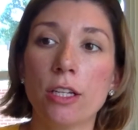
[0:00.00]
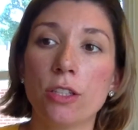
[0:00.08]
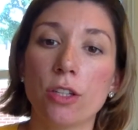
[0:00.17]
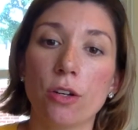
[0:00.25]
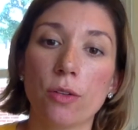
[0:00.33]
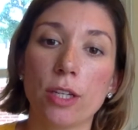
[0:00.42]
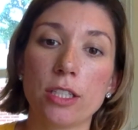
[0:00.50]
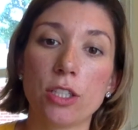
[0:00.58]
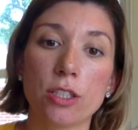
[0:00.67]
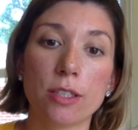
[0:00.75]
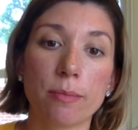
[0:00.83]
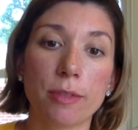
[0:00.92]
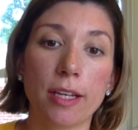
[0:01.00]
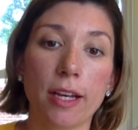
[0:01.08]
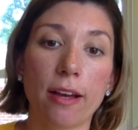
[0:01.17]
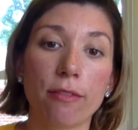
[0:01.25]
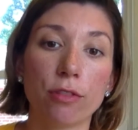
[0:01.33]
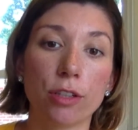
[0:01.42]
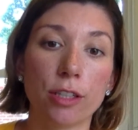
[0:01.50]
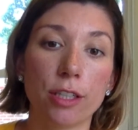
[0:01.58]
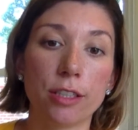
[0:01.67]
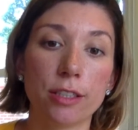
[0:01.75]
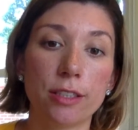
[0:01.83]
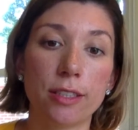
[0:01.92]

So that's just something I've learned